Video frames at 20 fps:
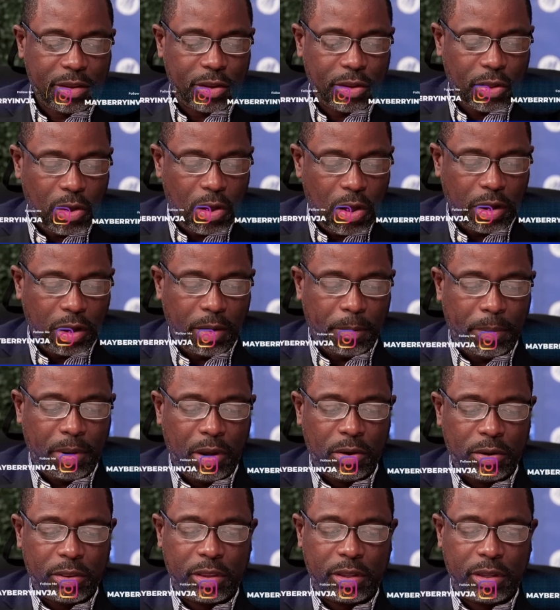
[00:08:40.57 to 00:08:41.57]
talk
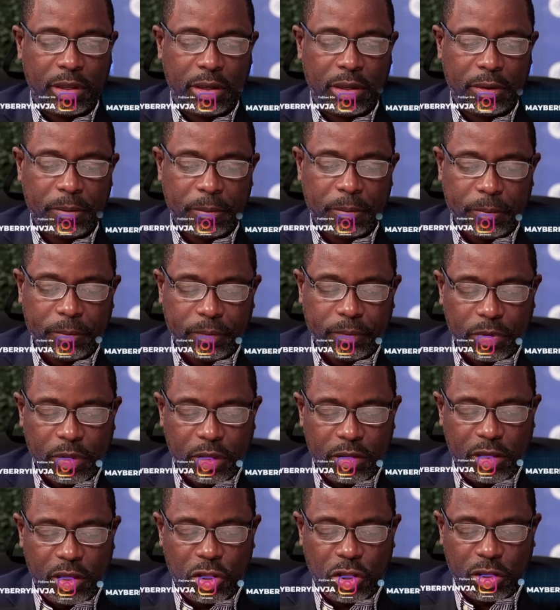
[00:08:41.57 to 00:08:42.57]
about the
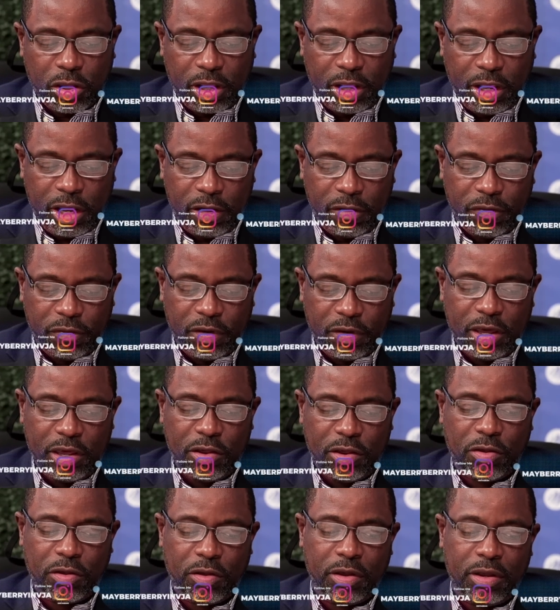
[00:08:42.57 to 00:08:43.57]
digital
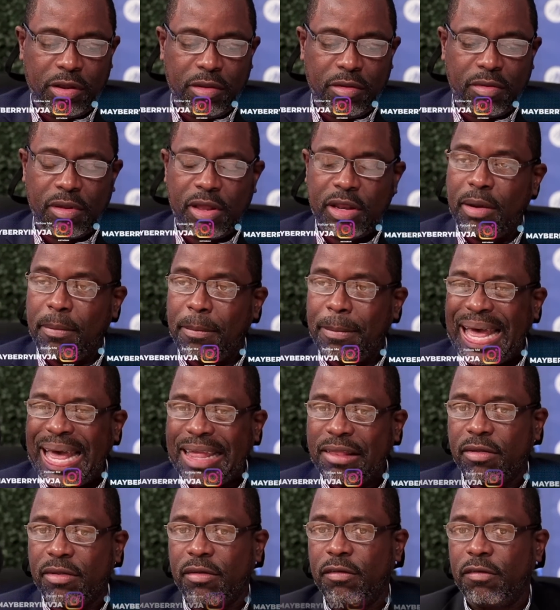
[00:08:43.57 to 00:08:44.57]
innovations and the
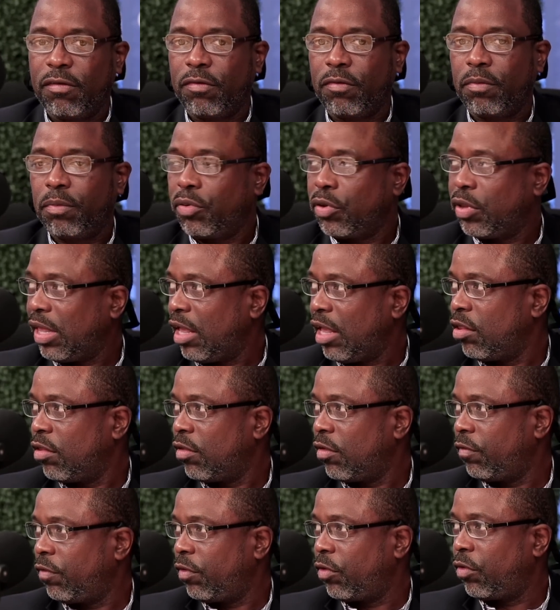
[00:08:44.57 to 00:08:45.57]
massive
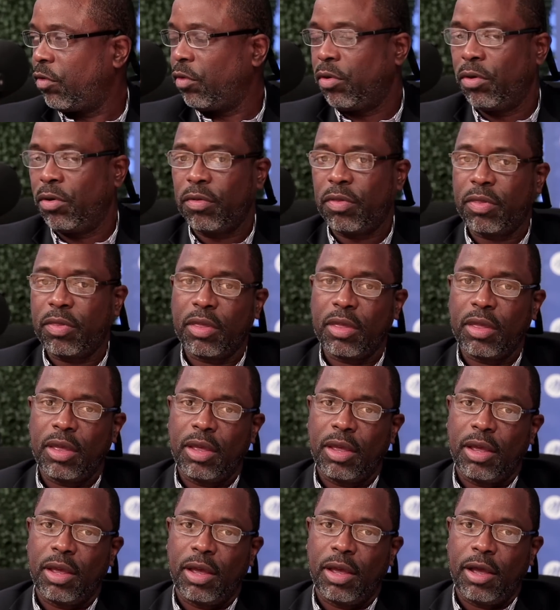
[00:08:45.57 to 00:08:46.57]
potential for growth
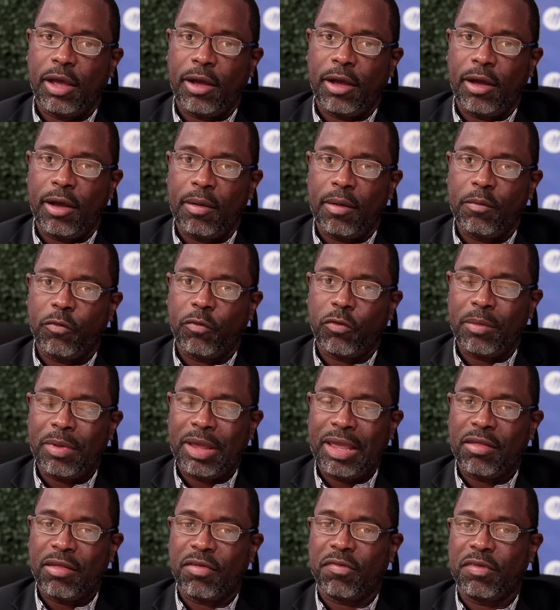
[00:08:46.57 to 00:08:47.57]
from
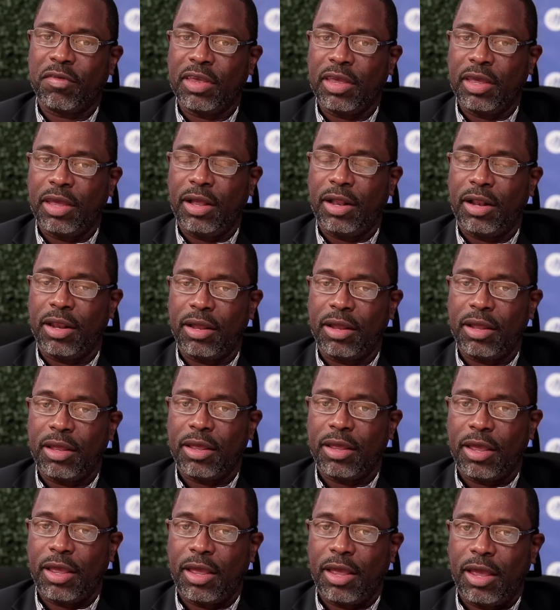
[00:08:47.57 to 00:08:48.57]
SVL.
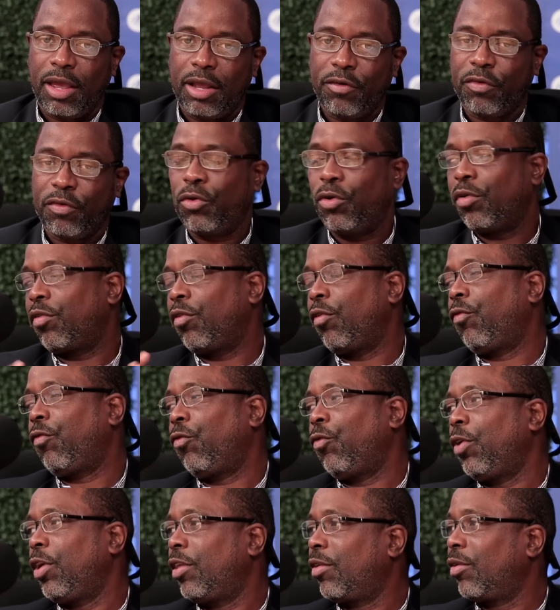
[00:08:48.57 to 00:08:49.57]
And of course, you're
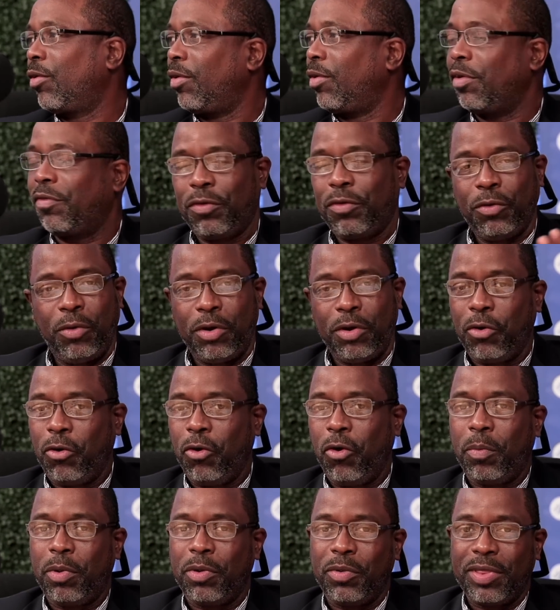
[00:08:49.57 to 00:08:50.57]
free to, if you want to
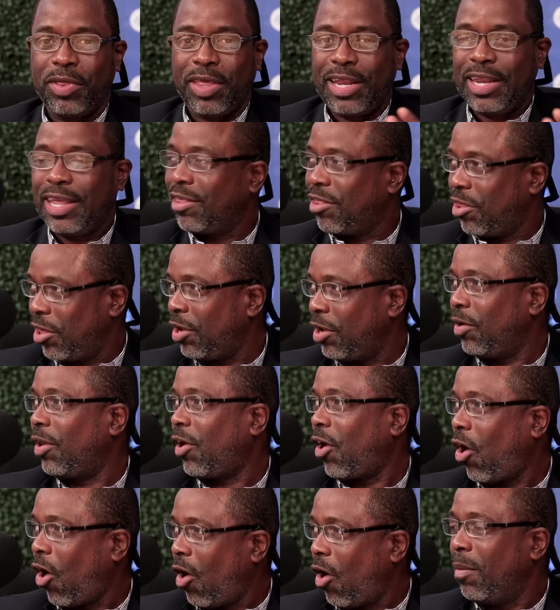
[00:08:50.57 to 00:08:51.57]
open with any general
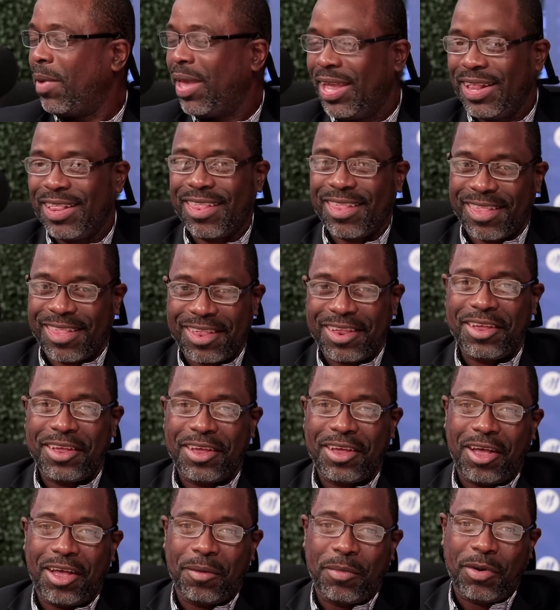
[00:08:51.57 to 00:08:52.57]
comments
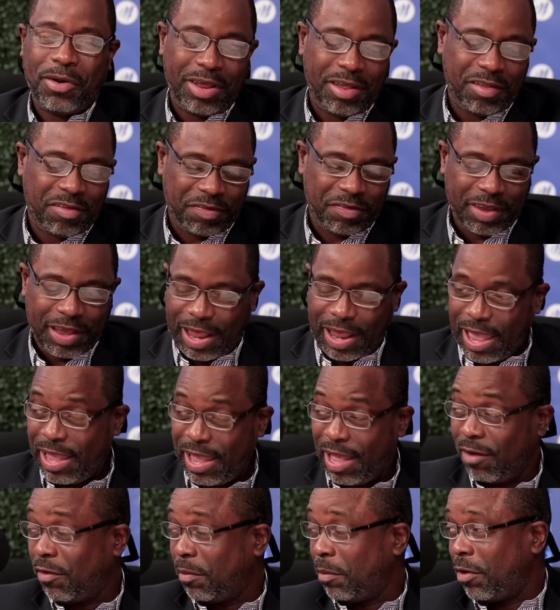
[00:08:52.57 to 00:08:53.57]
about SVL. I
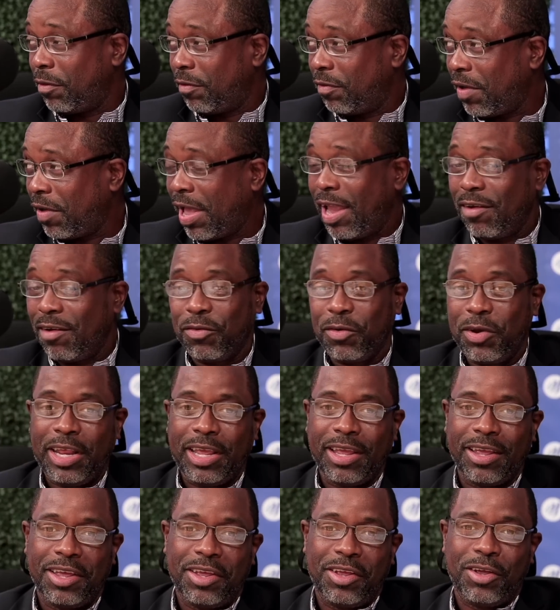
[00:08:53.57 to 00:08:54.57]
have about 5
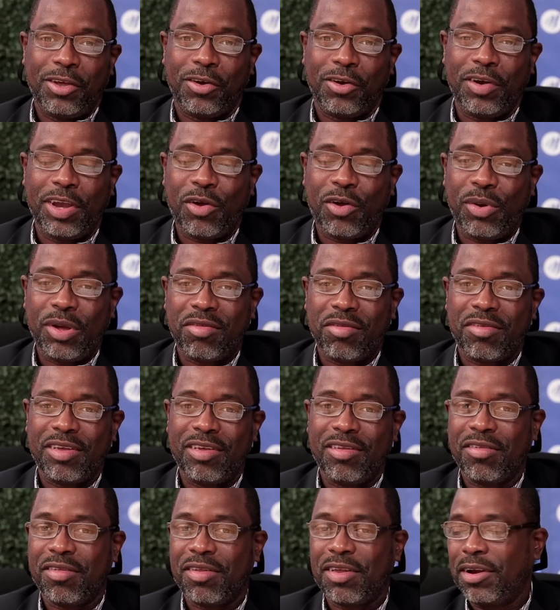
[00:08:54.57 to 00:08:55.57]
really great
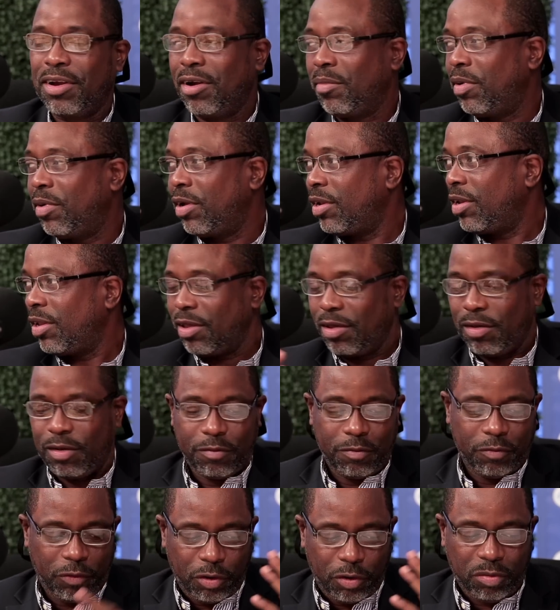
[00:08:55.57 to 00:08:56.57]
questions here, but
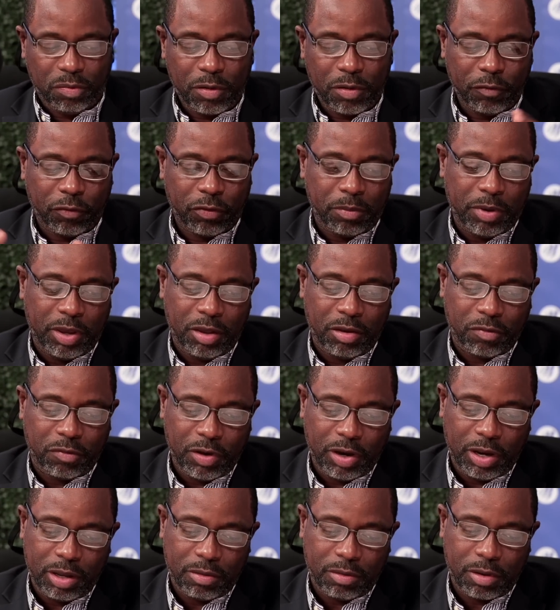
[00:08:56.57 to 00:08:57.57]
first one for me is
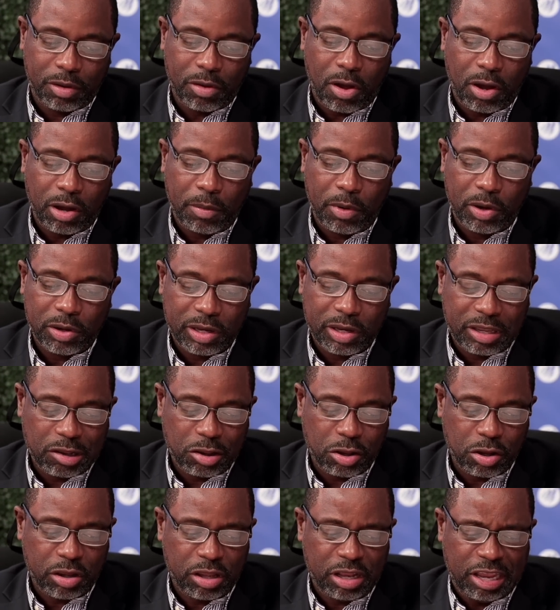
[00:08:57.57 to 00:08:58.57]
really to talk about the
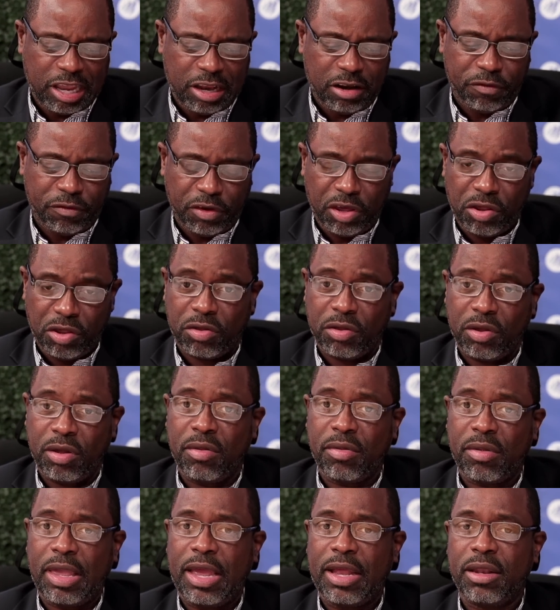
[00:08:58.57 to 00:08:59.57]
digital
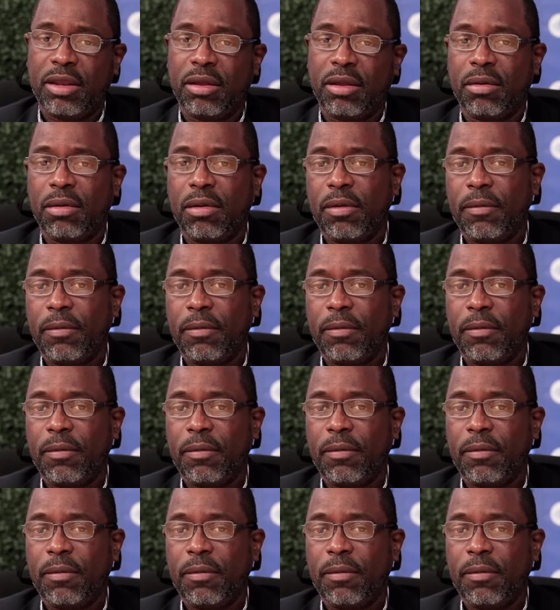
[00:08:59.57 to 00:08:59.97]
innovations and the